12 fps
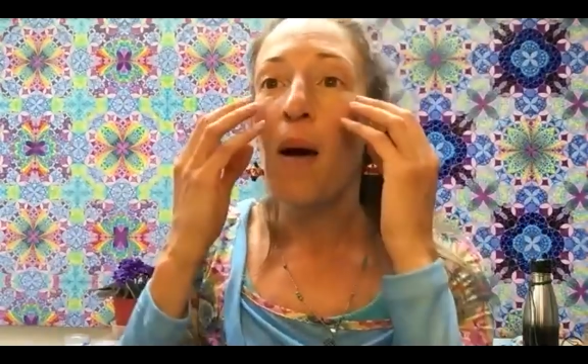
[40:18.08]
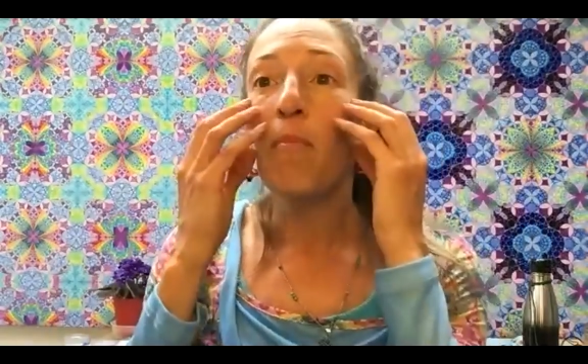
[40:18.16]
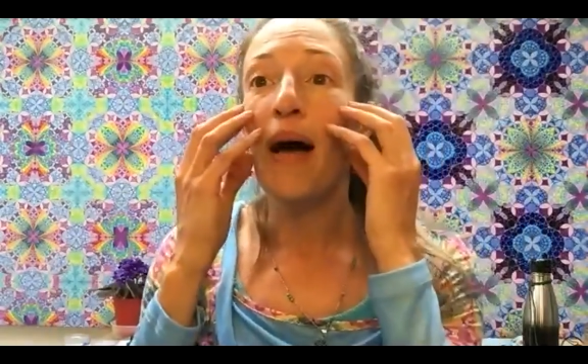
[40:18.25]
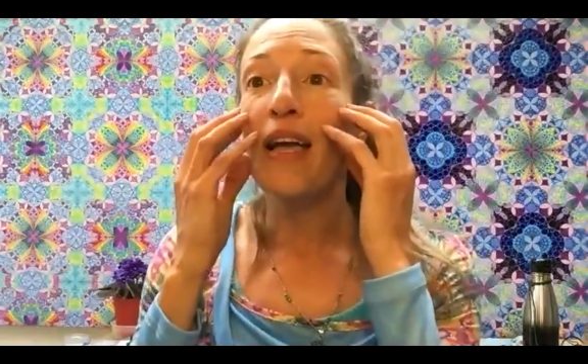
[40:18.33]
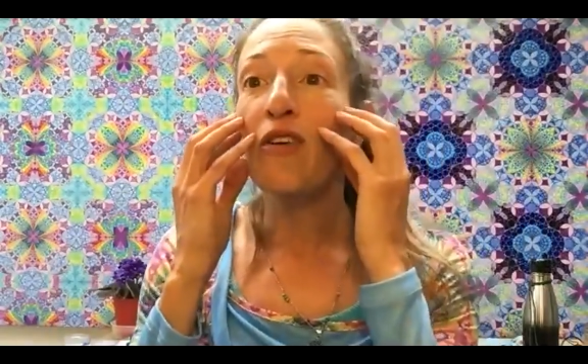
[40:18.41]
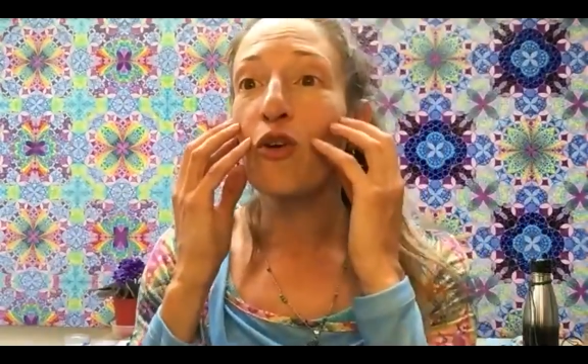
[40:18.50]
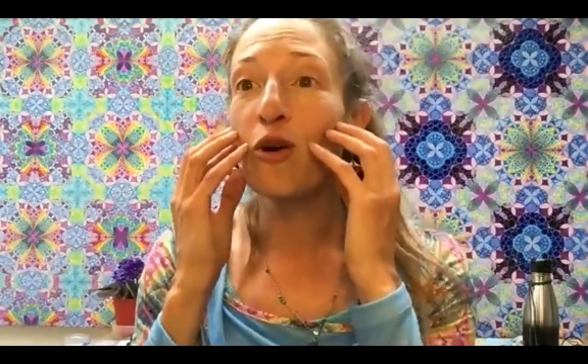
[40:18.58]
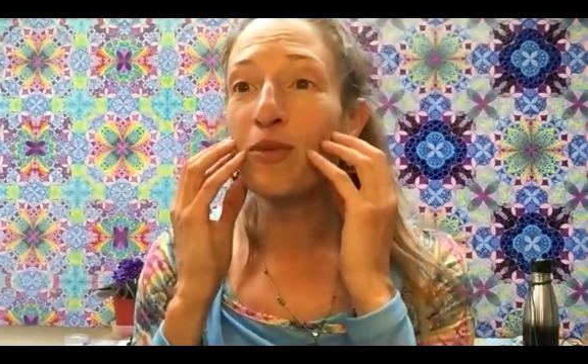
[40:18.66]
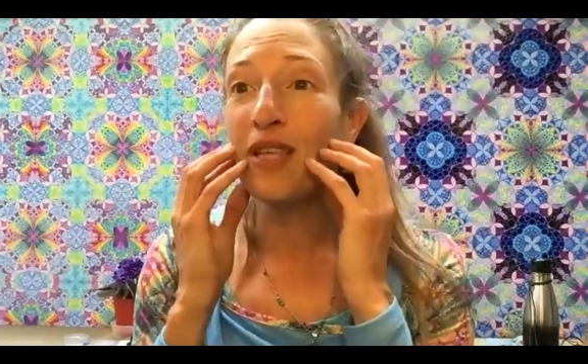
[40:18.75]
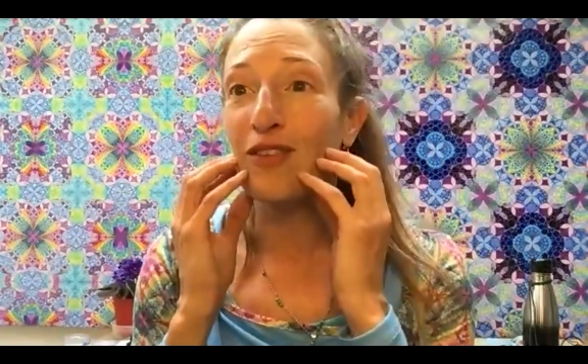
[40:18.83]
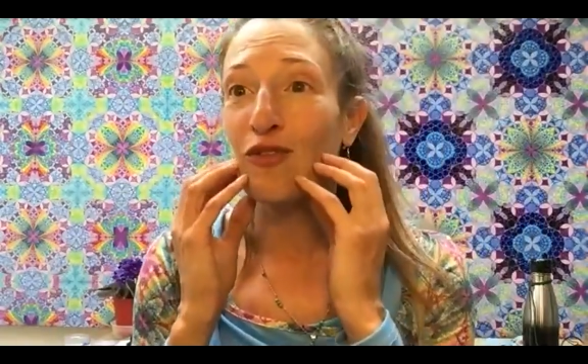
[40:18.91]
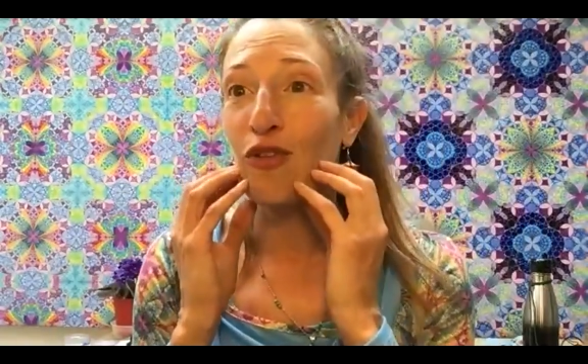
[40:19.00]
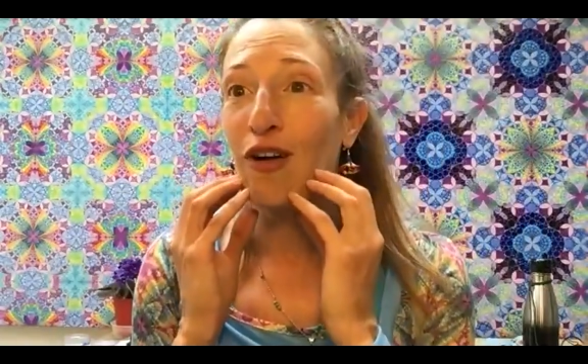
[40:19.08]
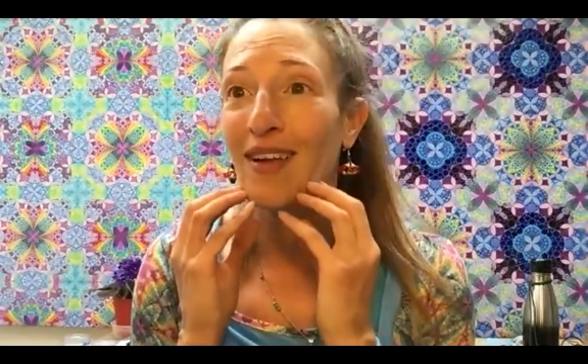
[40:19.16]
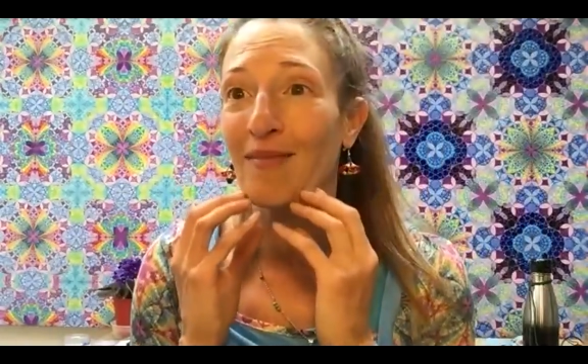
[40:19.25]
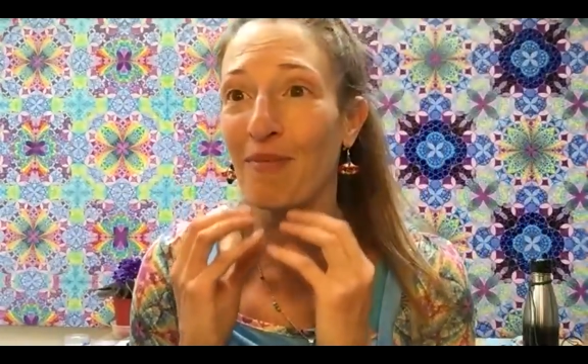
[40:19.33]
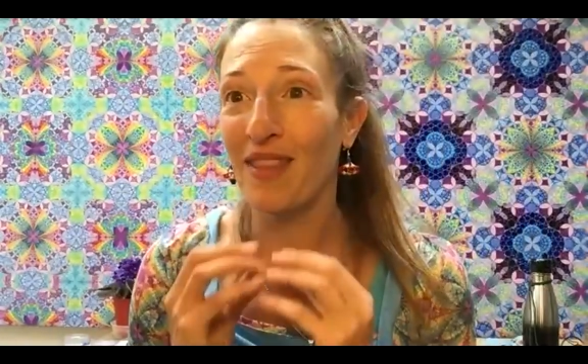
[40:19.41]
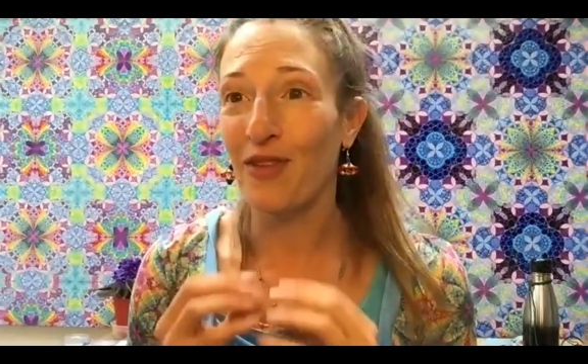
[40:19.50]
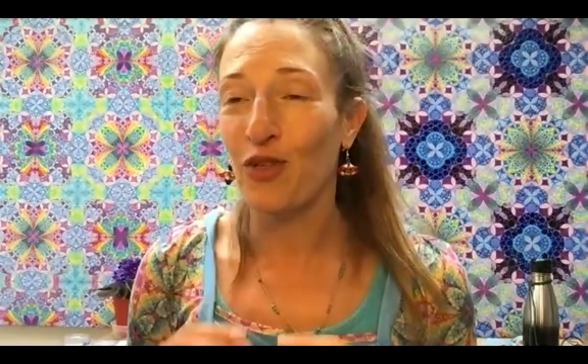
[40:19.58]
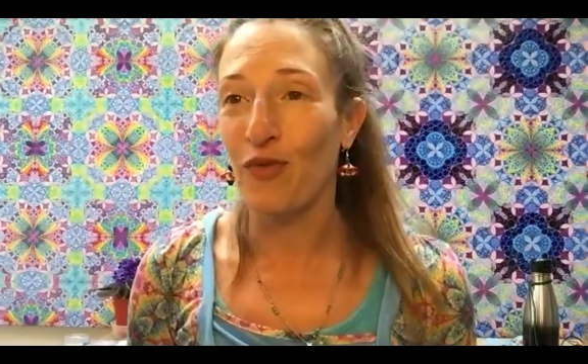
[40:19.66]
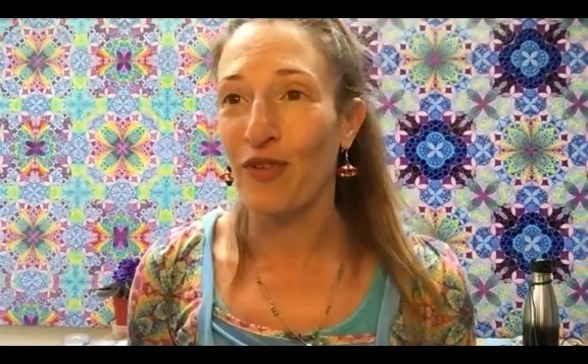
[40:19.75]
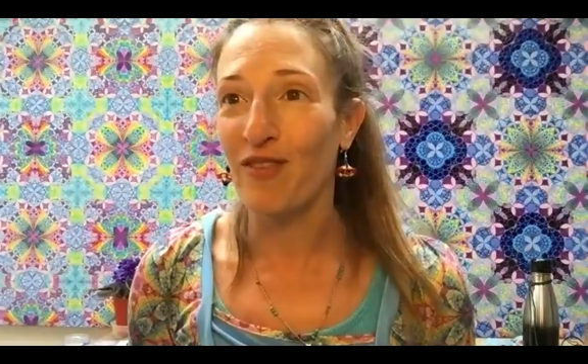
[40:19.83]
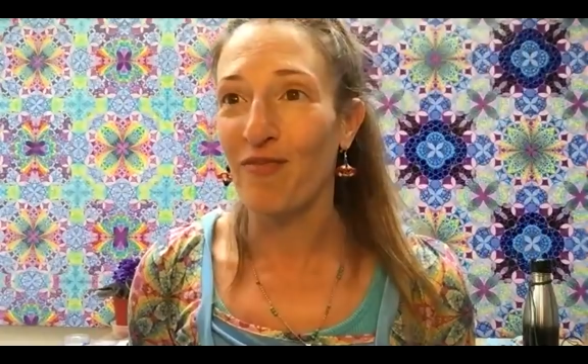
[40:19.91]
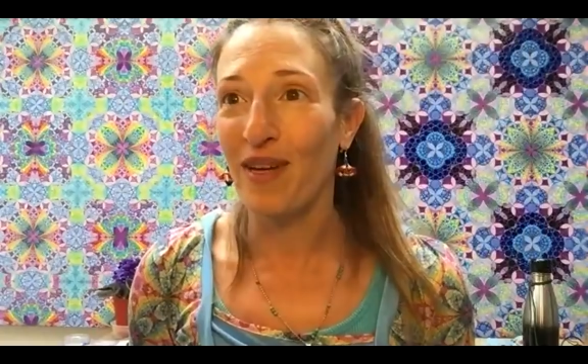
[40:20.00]
microbes that crawl on the
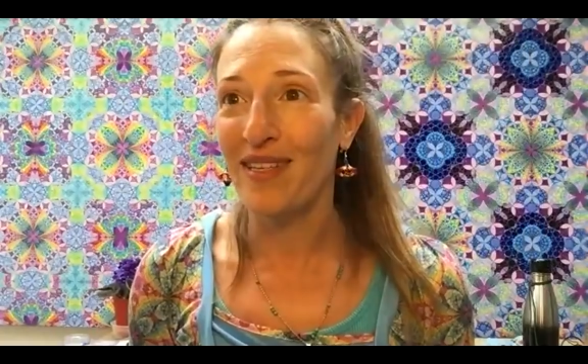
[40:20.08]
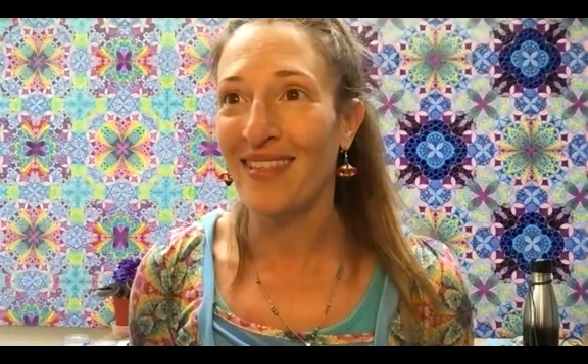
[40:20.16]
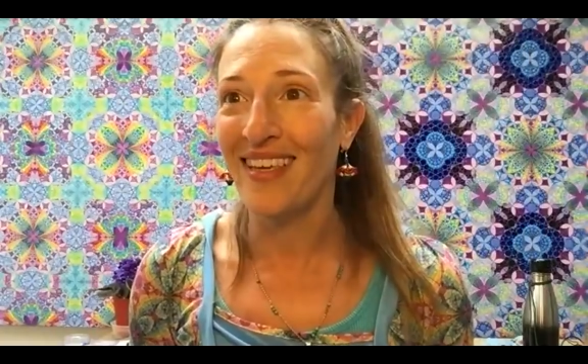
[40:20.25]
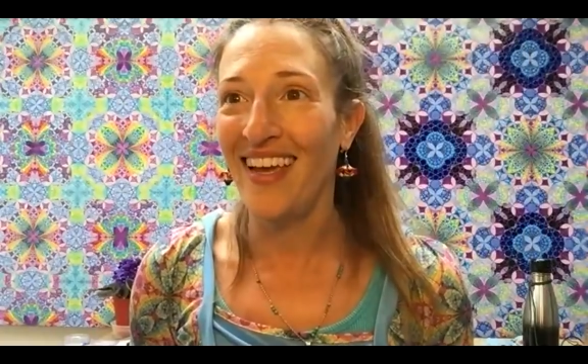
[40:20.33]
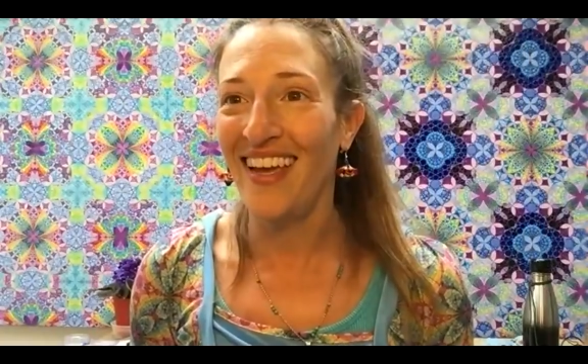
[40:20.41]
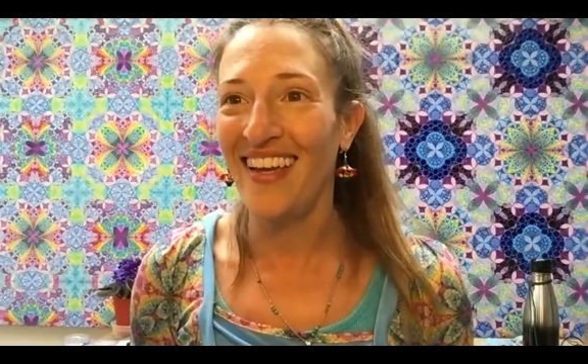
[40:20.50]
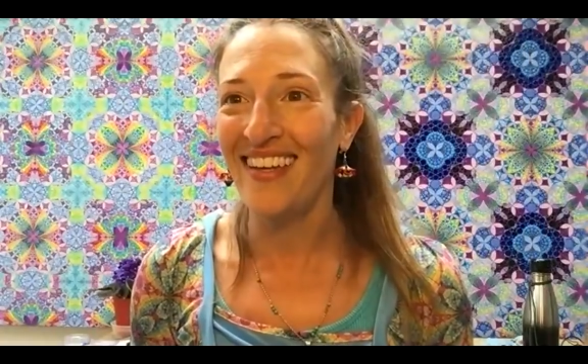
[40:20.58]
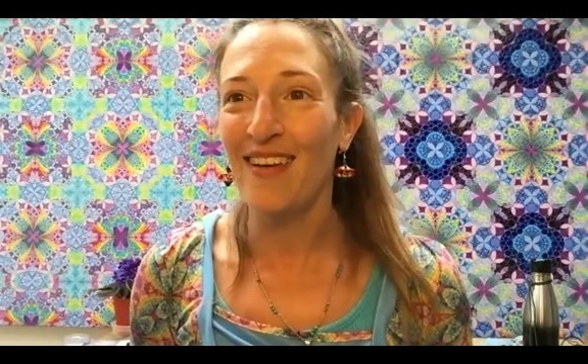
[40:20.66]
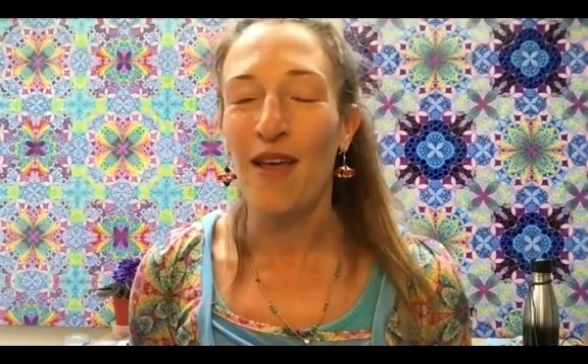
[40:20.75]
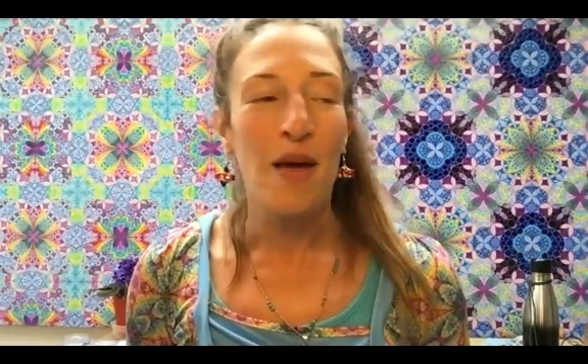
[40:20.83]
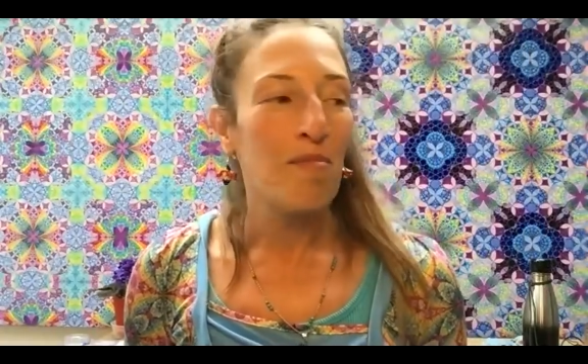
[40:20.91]
surface of my skin.